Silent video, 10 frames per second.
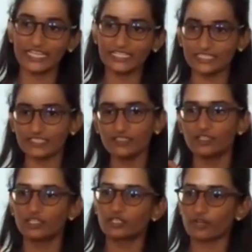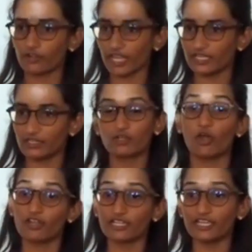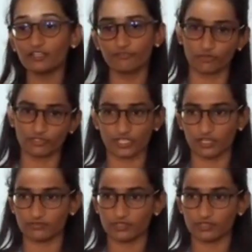intercondylar fossa.